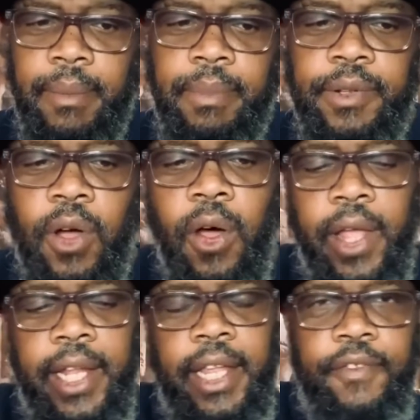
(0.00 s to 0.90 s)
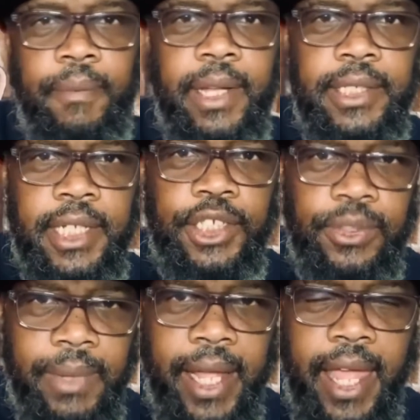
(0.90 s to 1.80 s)
But any information that you
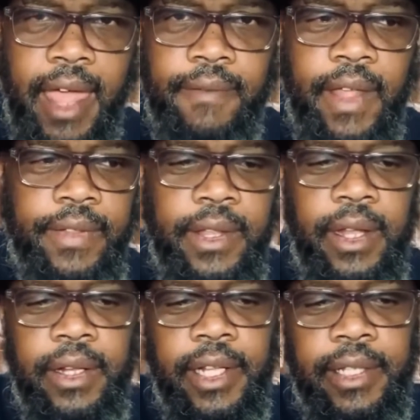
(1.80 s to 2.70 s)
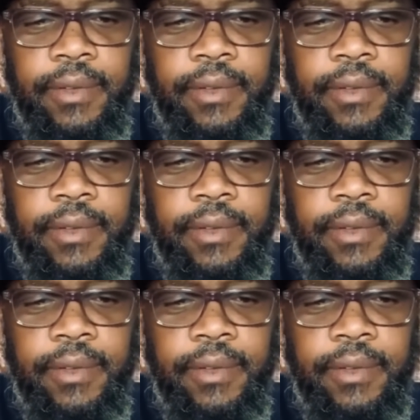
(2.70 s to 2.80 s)
might have out there that the